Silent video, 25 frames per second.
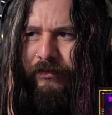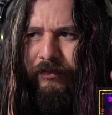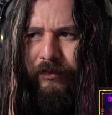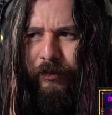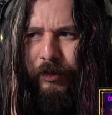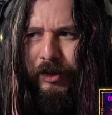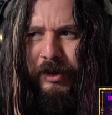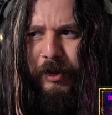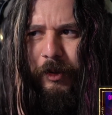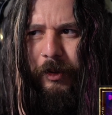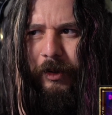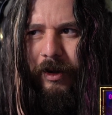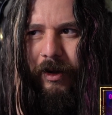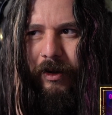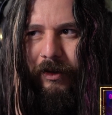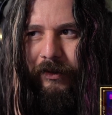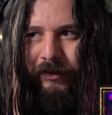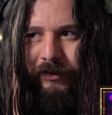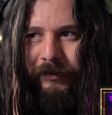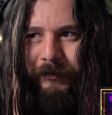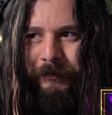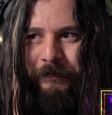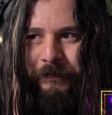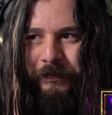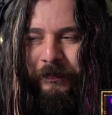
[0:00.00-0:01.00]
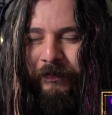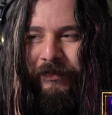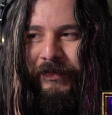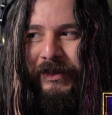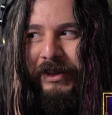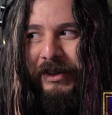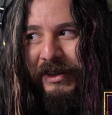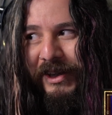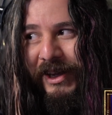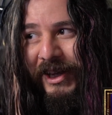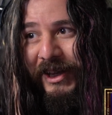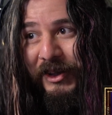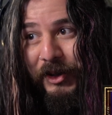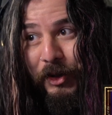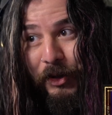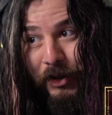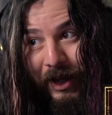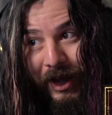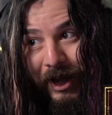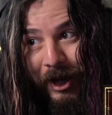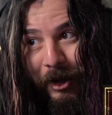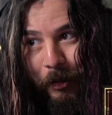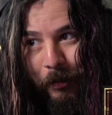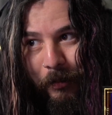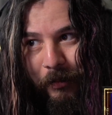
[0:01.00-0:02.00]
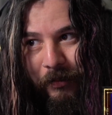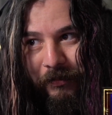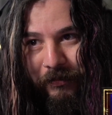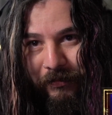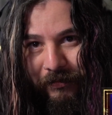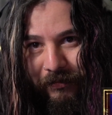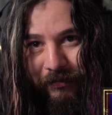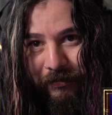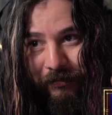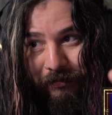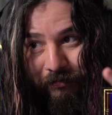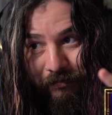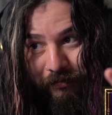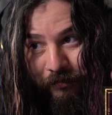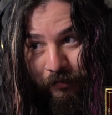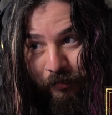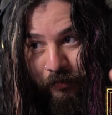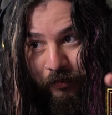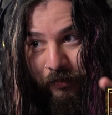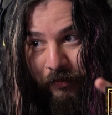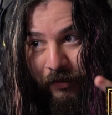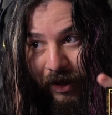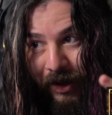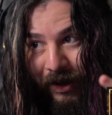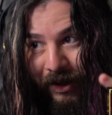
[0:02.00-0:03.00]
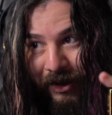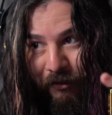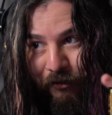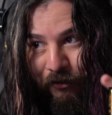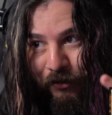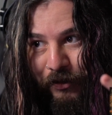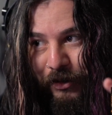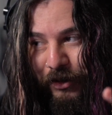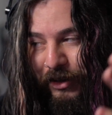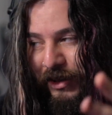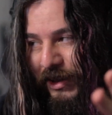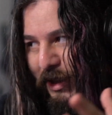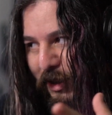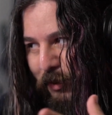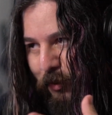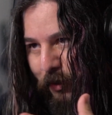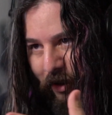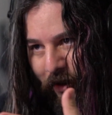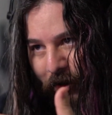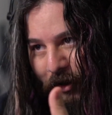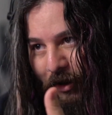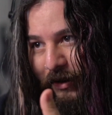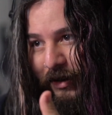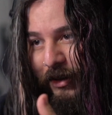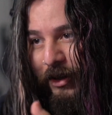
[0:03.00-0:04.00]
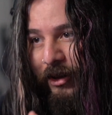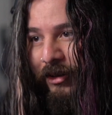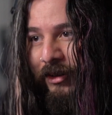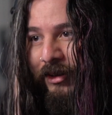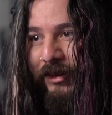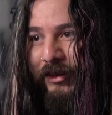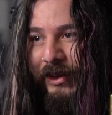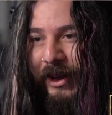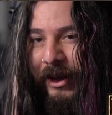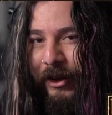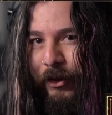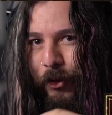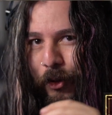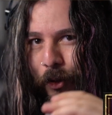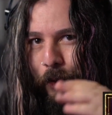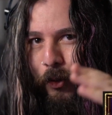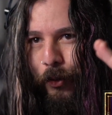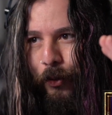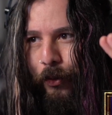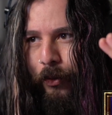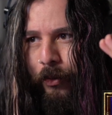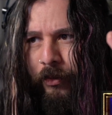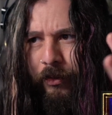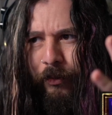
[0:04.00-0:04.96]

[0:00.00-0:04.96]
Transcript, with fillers: what's going on? And that that feeling is what I got here. That whole